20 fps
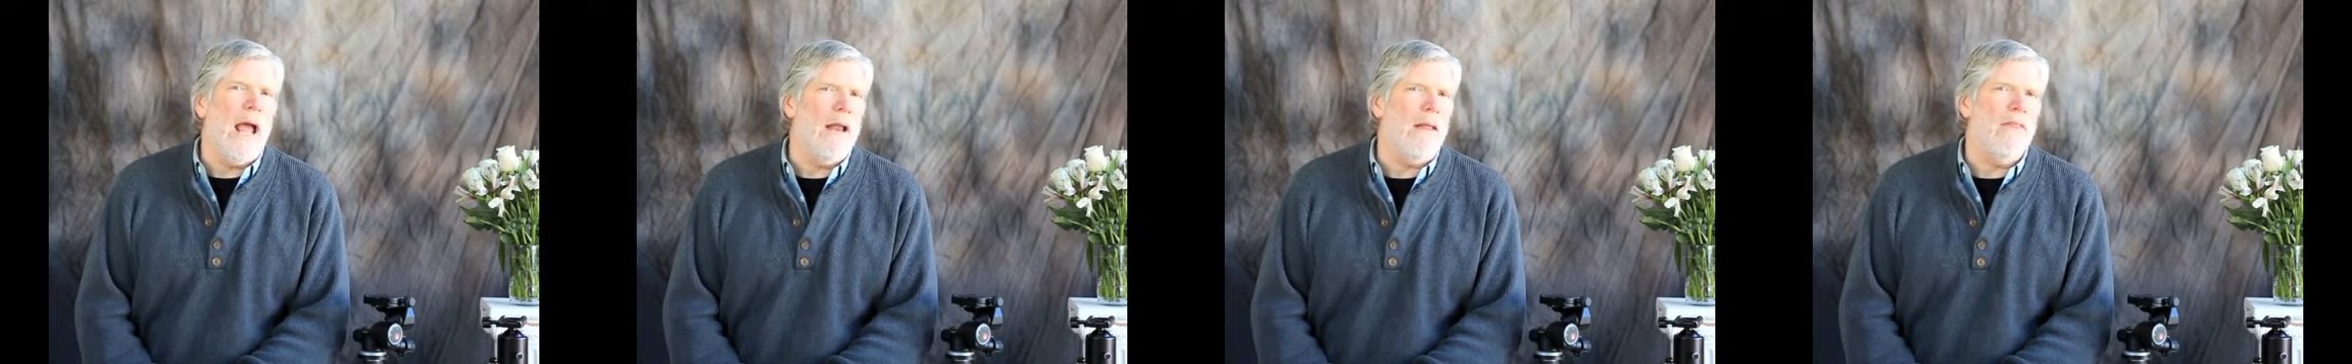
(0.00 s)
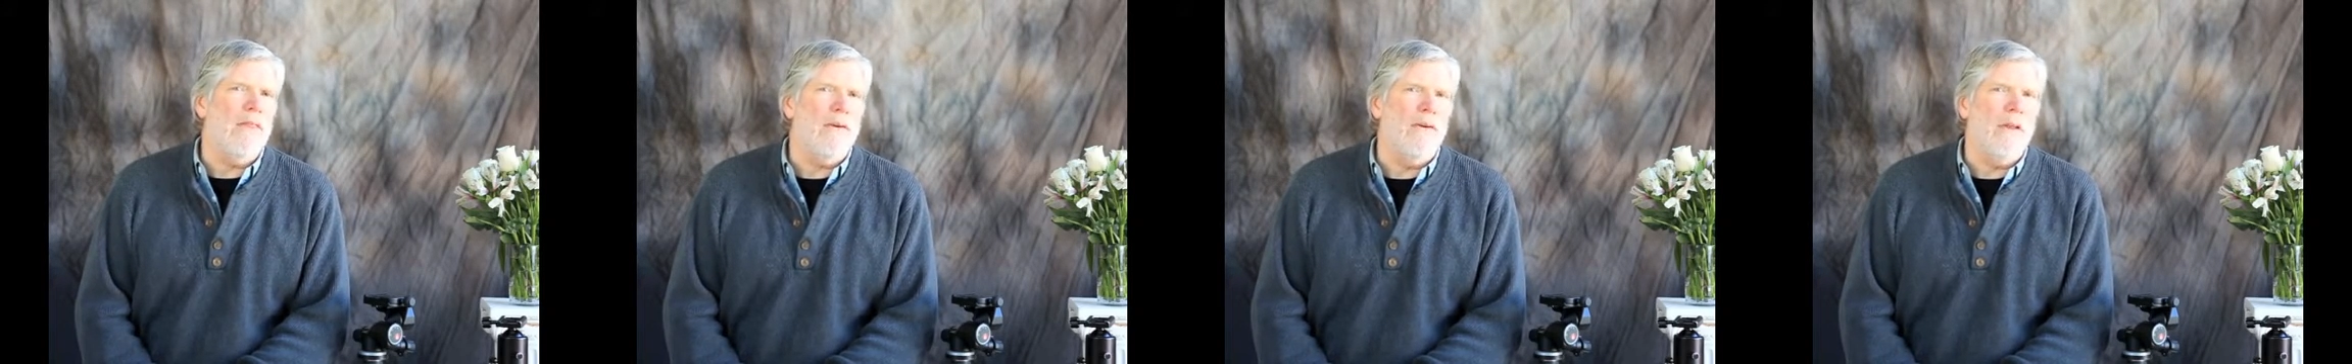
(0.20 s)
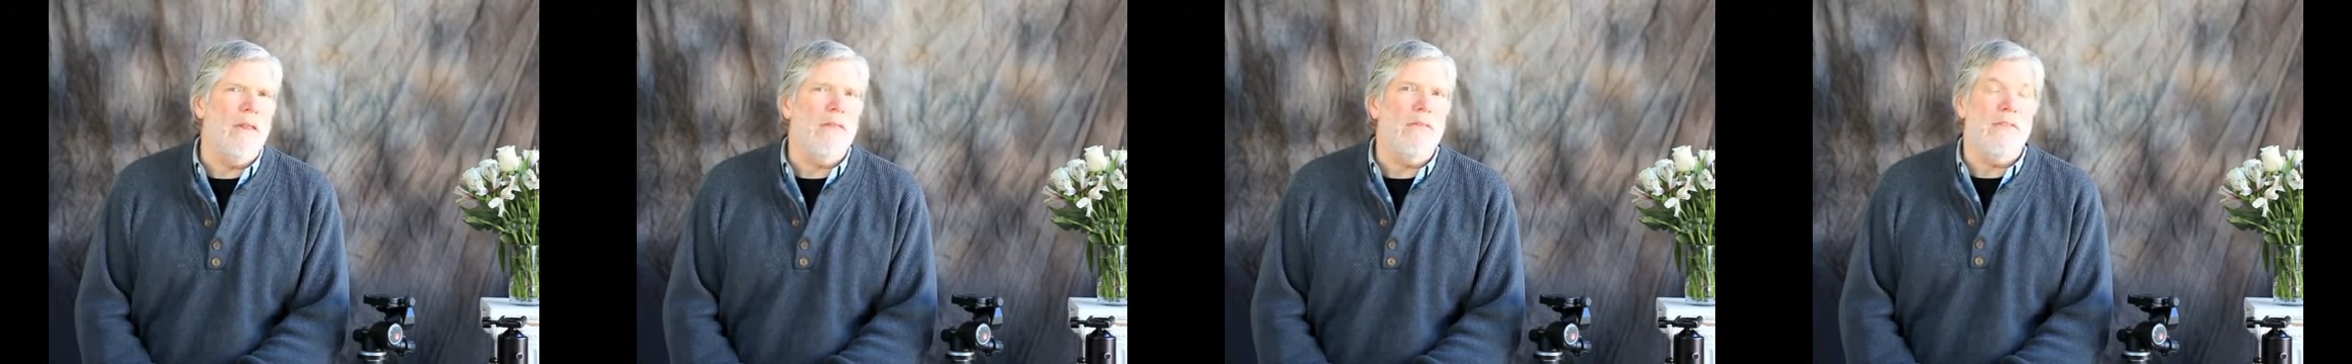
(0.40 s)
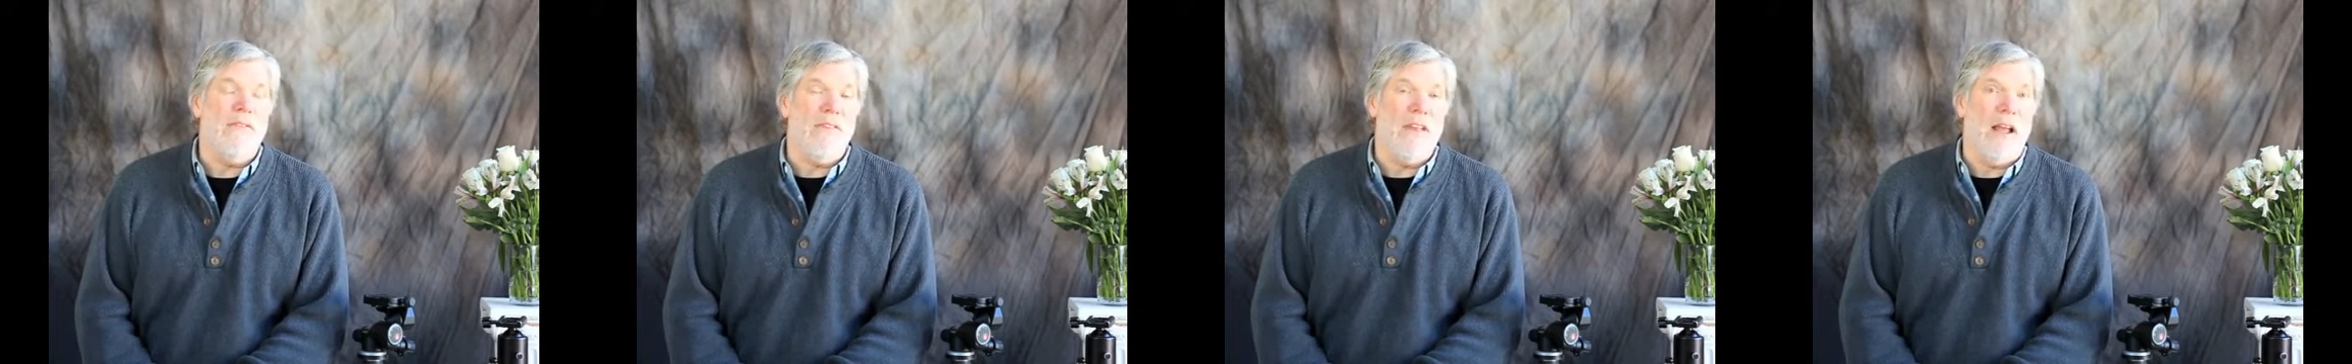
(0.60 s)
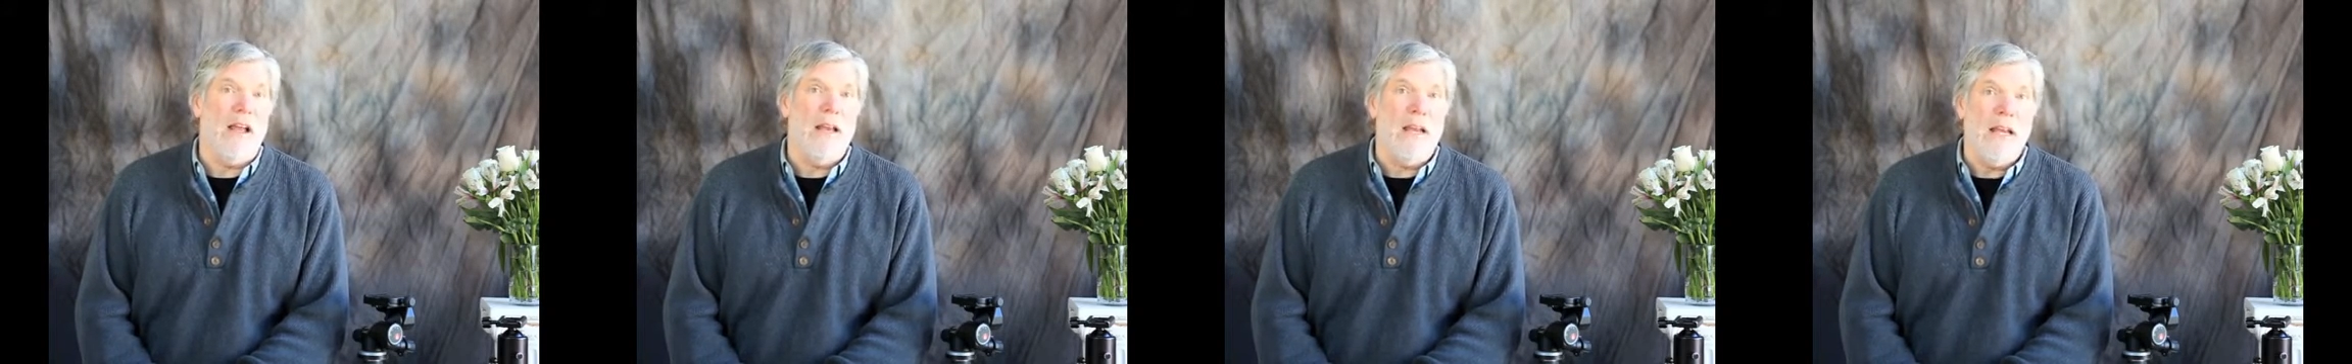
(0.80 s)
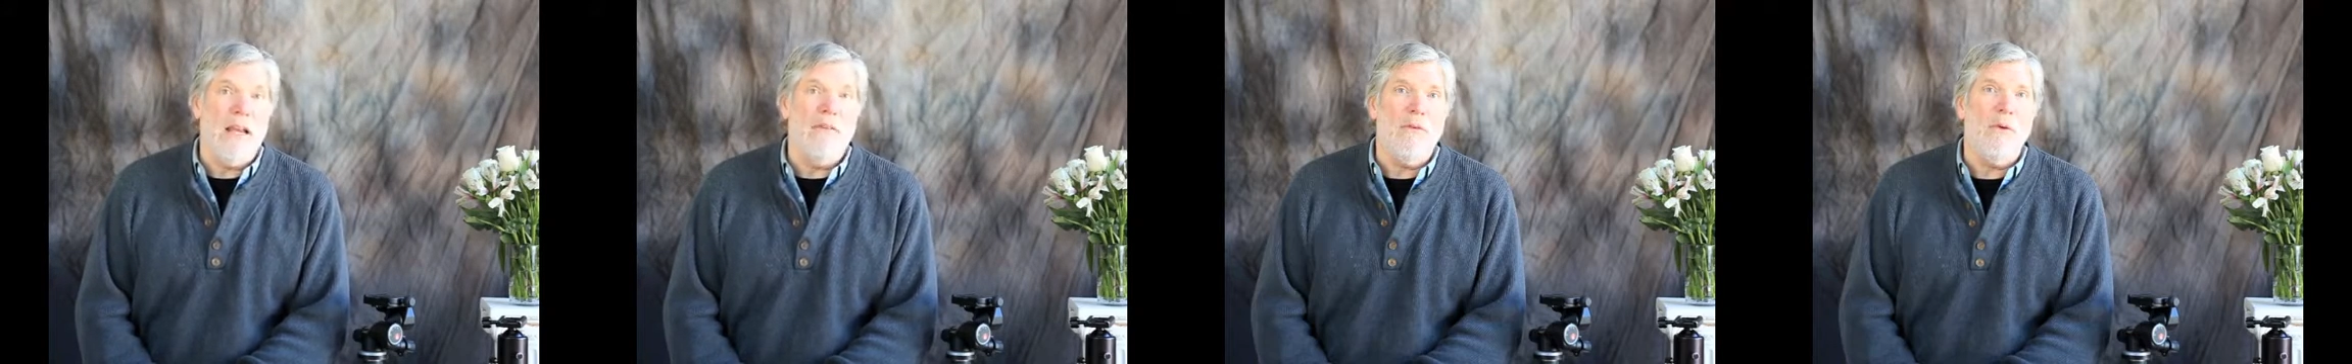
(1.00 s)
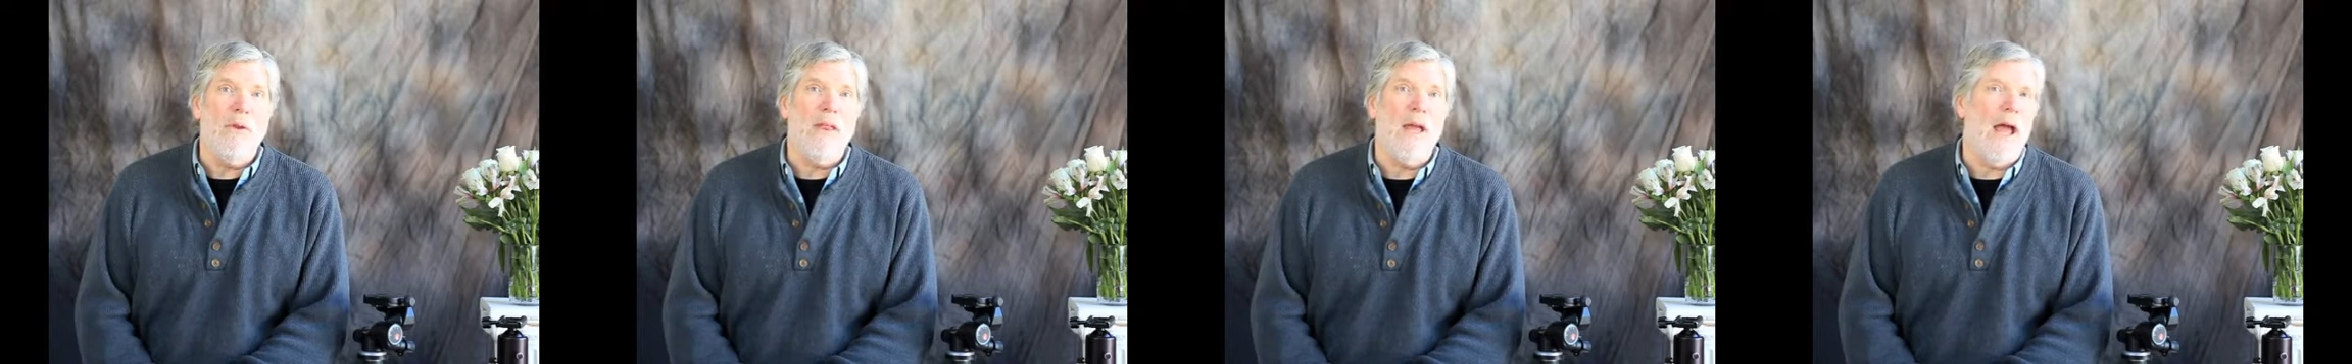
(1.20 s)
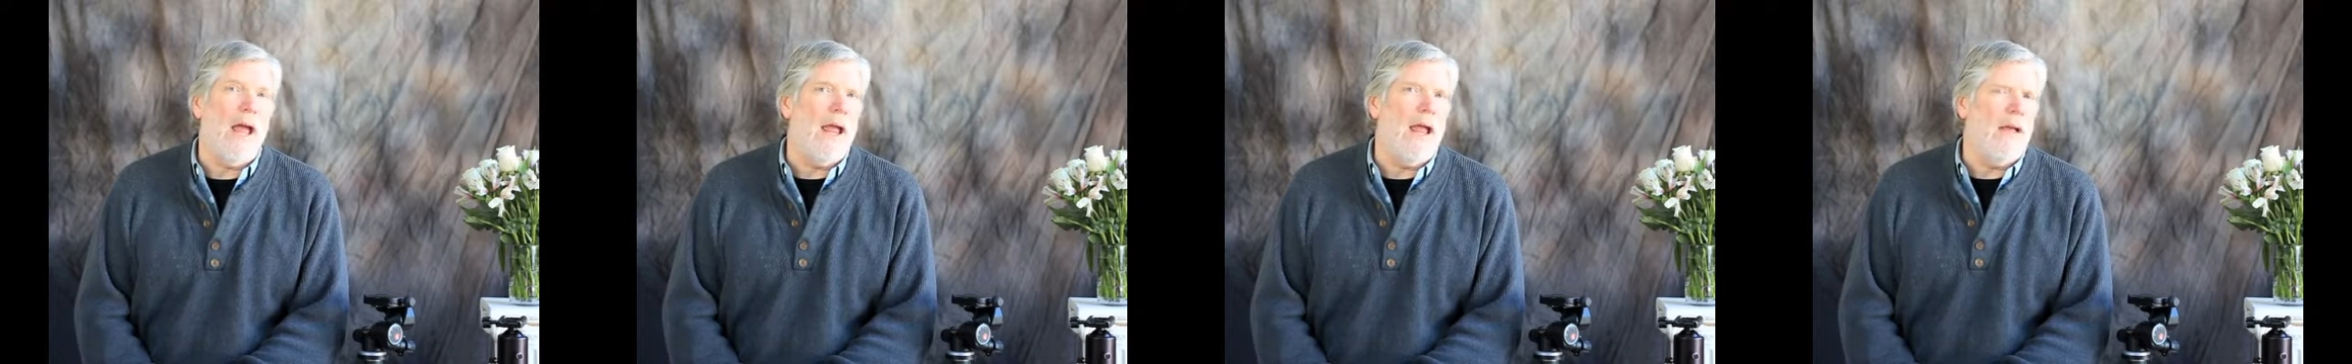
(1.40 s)
at a 30th of a second, even
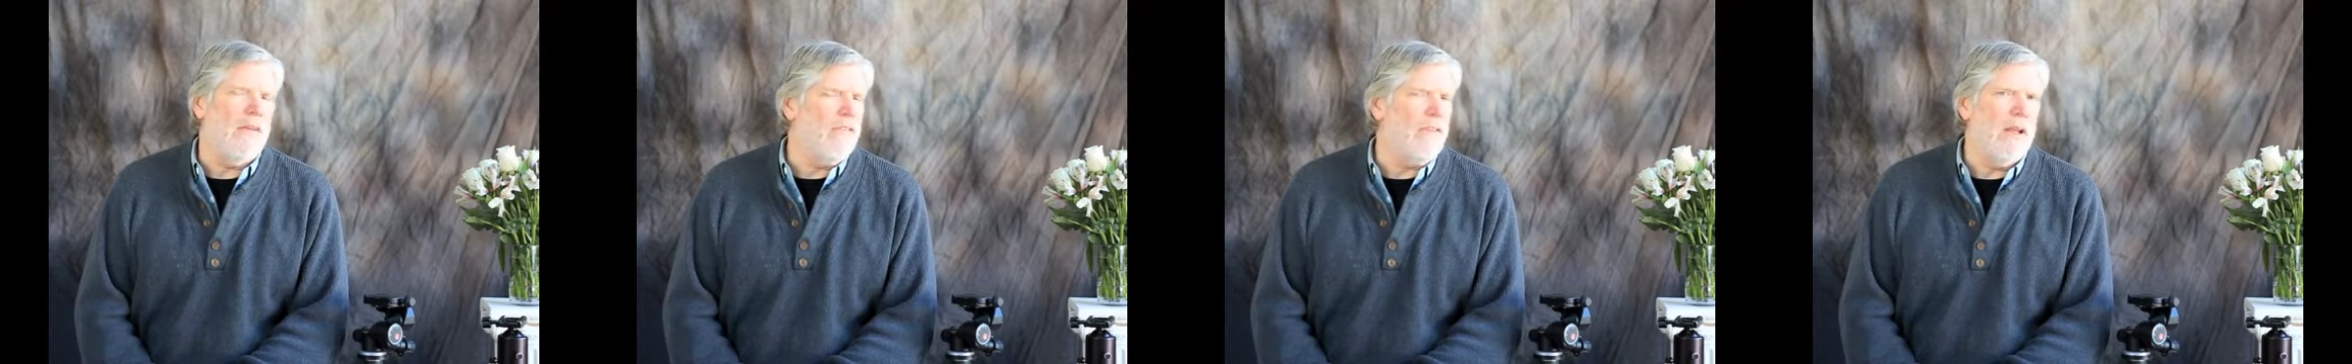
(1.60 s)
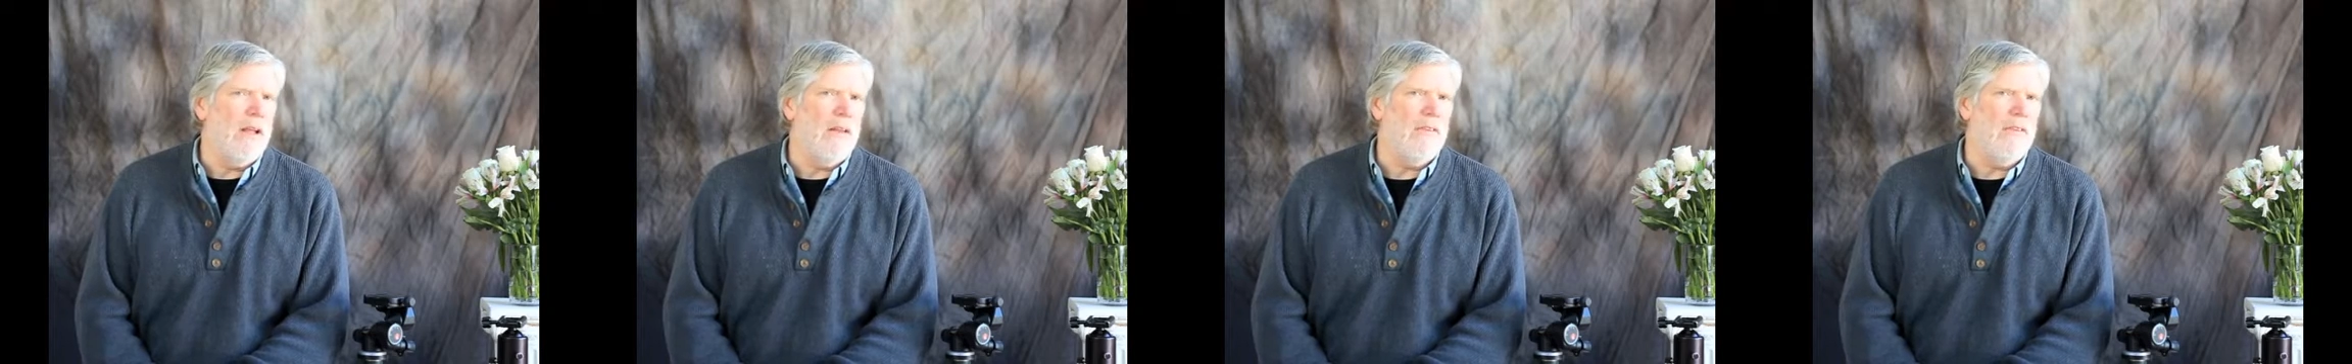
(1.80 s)
with IS,